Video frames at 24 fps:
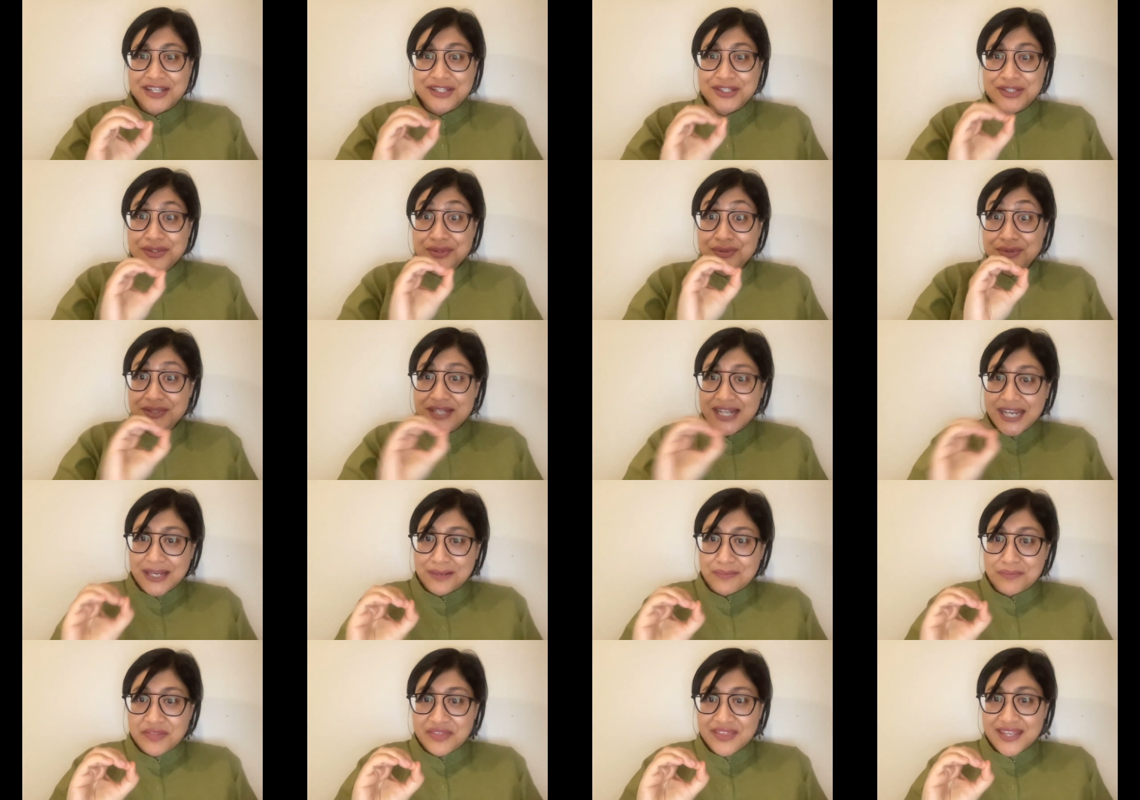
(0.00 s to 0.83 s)
to
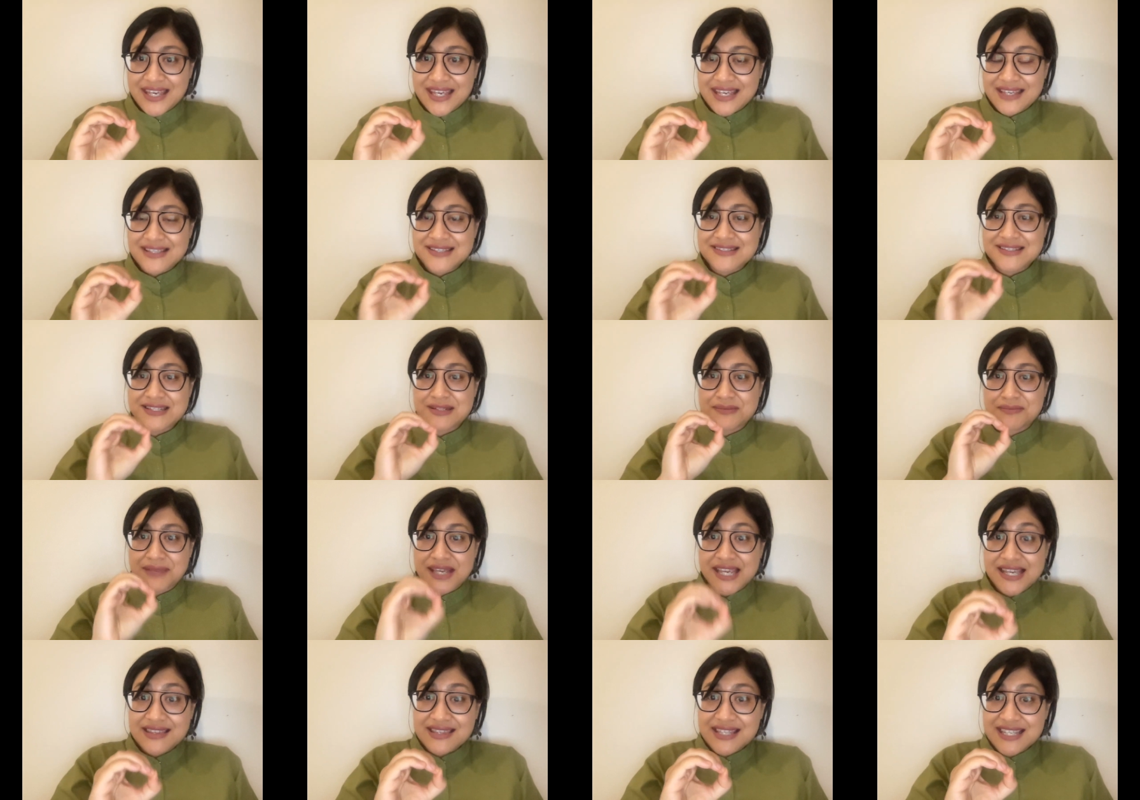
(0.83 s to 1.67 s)
name things, to
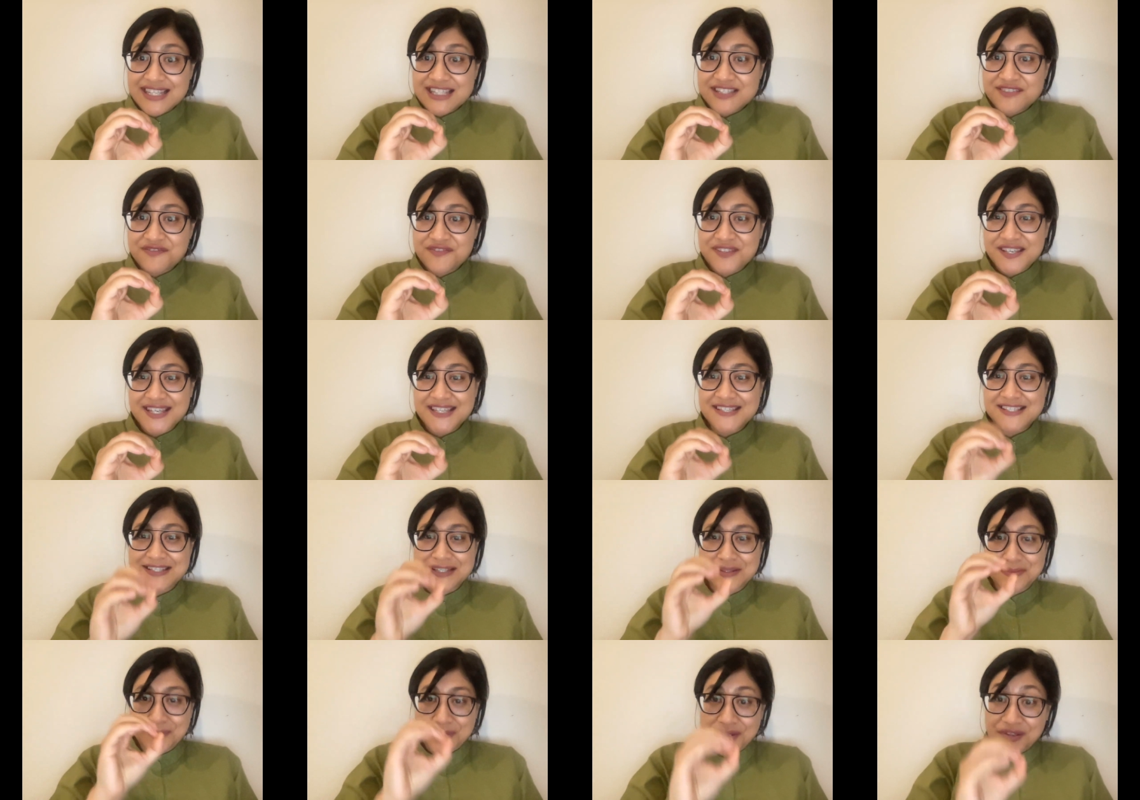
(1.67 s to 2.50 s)
make things
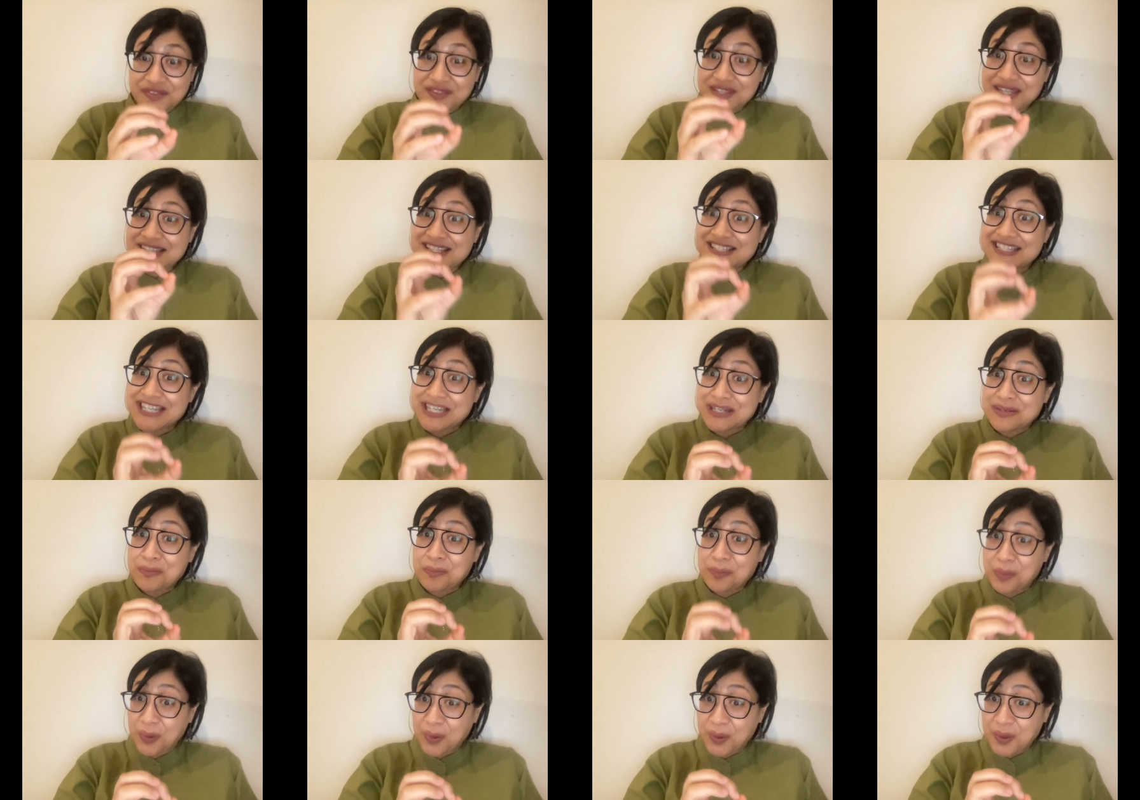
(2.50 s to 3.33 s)
fixed, to put things
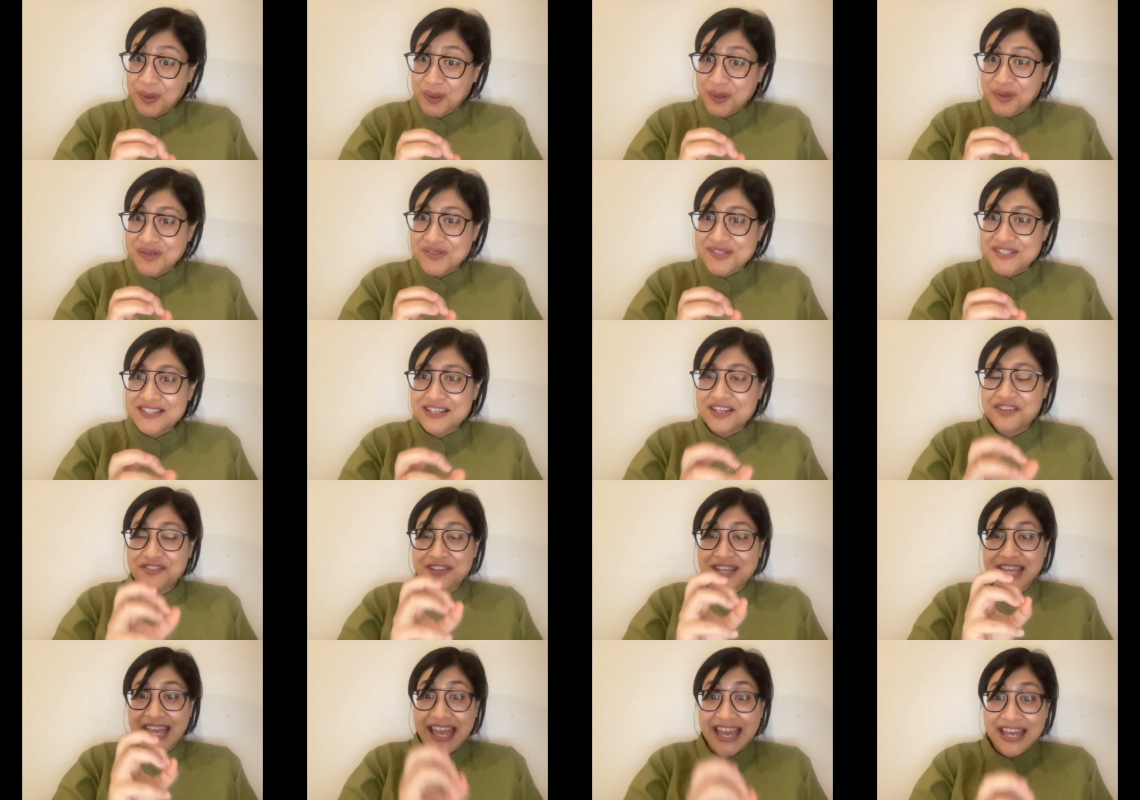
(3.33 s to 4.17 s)
in borders
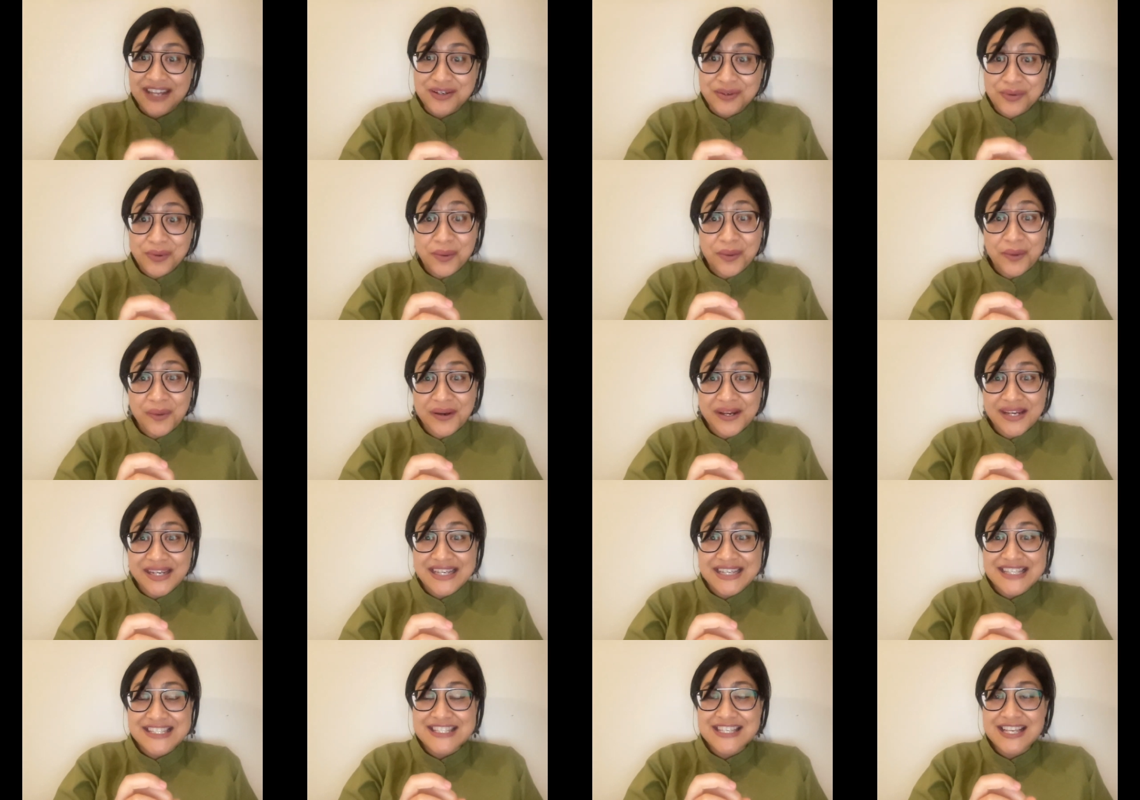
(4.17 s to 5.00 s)
of
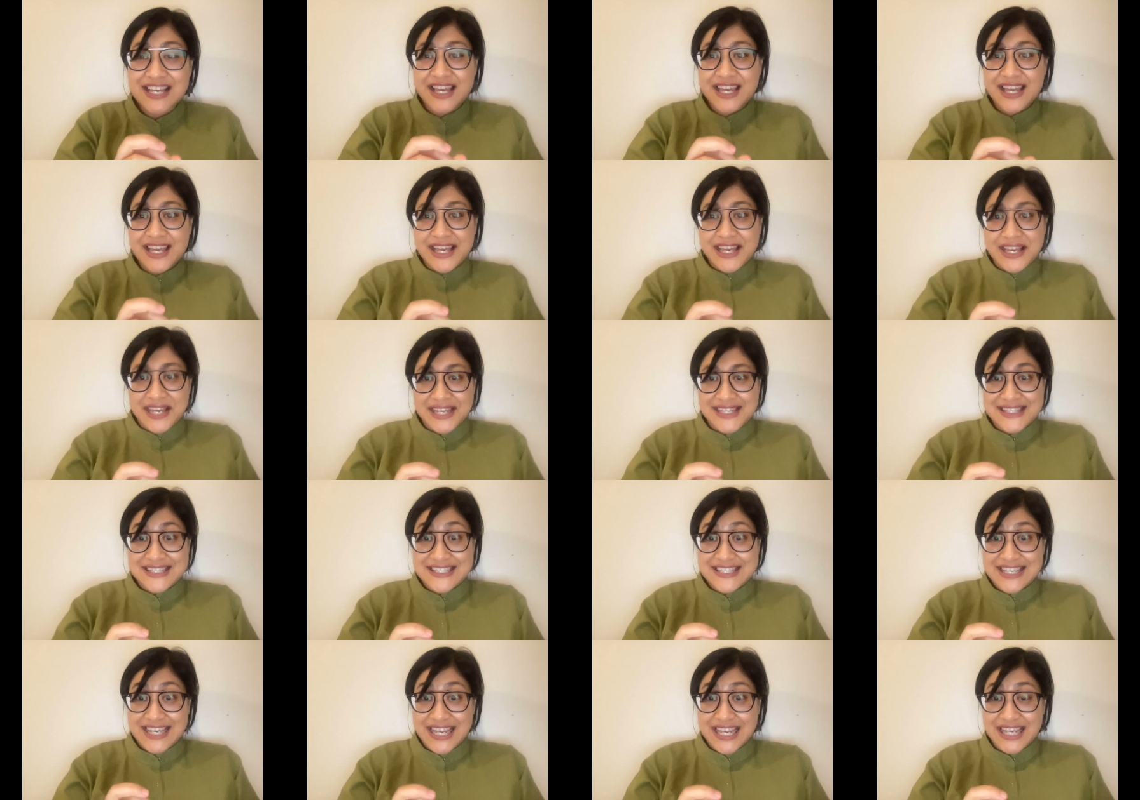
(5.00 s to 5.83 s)
categories
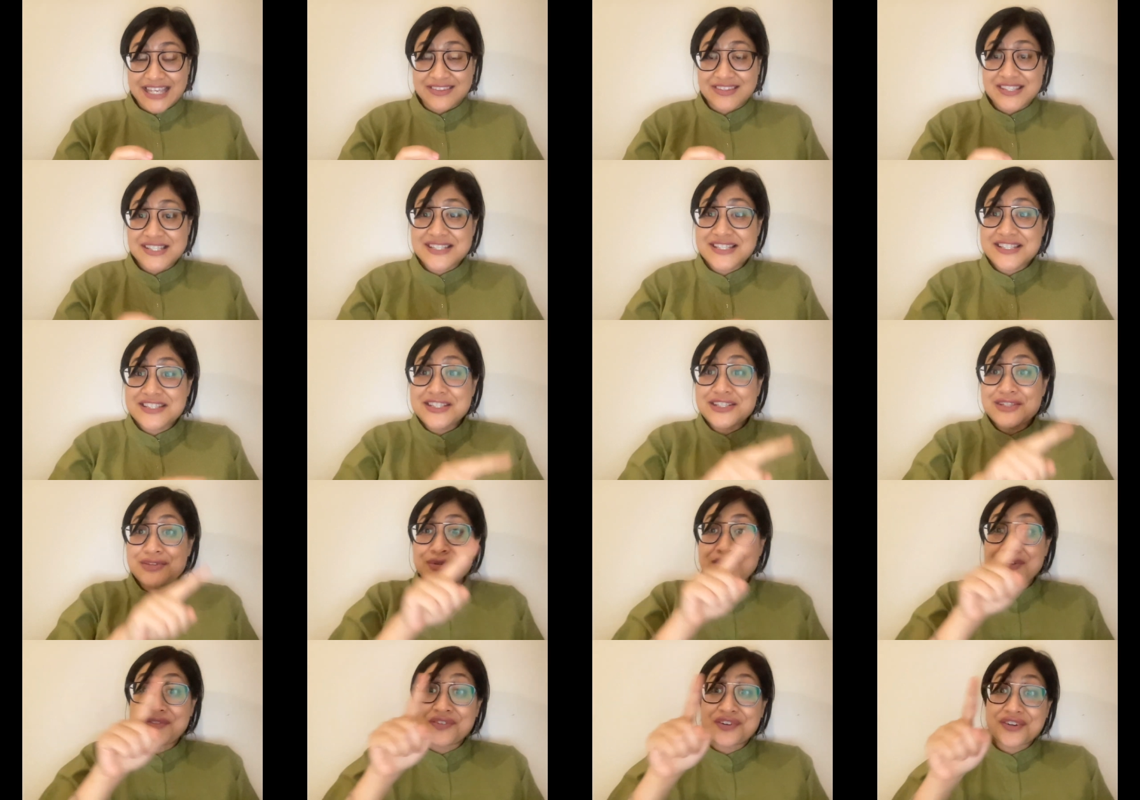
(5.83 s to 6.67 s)
and saying this is
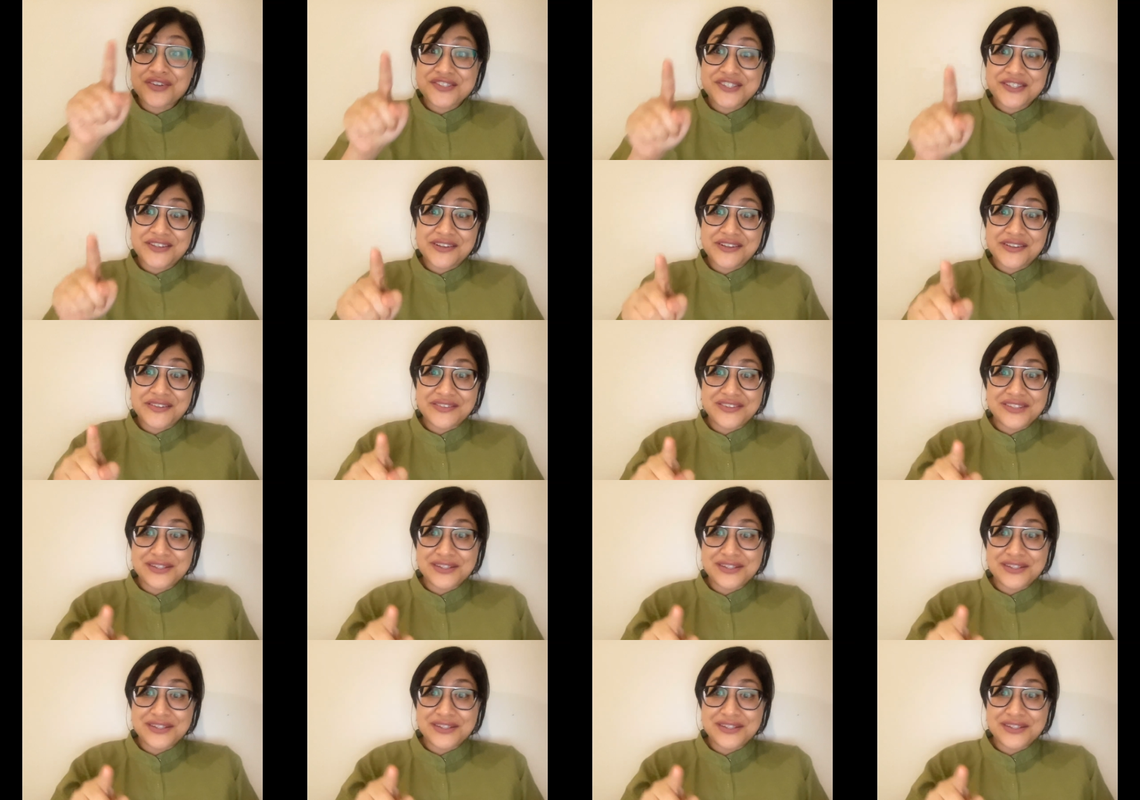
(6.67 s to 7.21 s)
universal.